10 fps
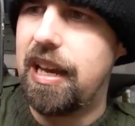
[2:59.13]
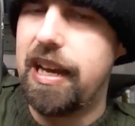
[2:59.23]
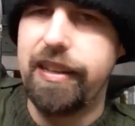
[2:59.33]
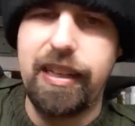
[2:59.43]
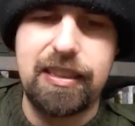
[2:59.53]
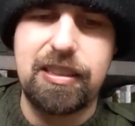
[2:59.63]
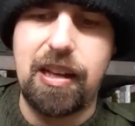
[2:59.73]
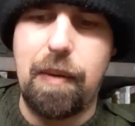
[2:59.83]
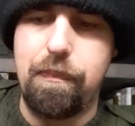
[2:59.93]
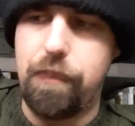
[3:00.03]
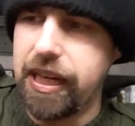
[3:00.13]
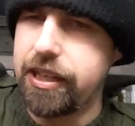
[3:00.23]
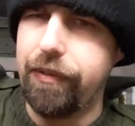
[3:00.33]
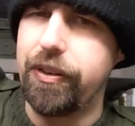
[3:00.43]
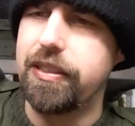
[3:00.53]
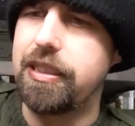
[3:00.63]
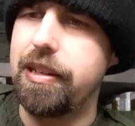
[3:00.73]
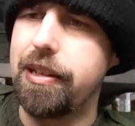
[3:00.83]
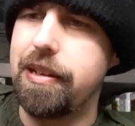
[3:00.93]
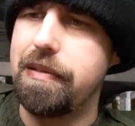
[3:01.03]
and that's a big difference
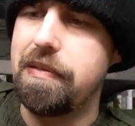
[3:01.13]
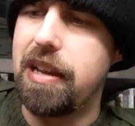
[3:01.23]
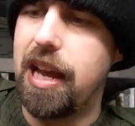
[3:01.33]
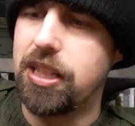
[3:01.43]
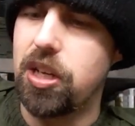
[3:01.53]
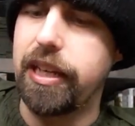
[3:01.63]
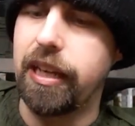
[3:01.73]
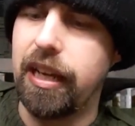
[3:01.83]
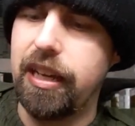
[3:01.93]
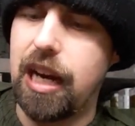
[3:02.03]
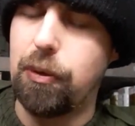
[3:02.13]
in actually. I